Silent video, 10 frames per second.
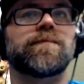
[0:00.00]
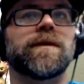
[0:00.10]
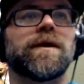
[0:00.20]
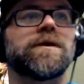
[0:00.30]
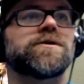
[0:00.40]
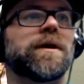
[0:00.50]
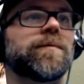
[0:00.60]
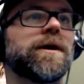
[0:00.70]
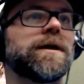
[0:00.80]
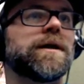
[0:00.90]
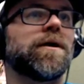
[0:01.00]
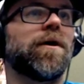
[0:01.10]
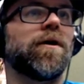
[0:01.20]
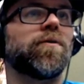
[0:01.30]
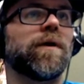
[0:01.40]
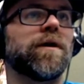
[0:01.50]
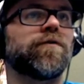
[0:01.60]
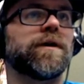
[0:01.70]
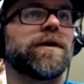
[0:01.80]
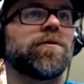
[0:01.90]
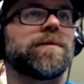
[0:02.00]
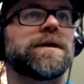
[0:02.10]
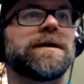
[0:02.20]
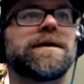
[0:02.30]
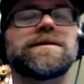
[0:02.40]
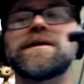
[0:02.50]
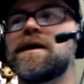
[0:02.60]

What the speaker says: So I'm cutting it all the way over here because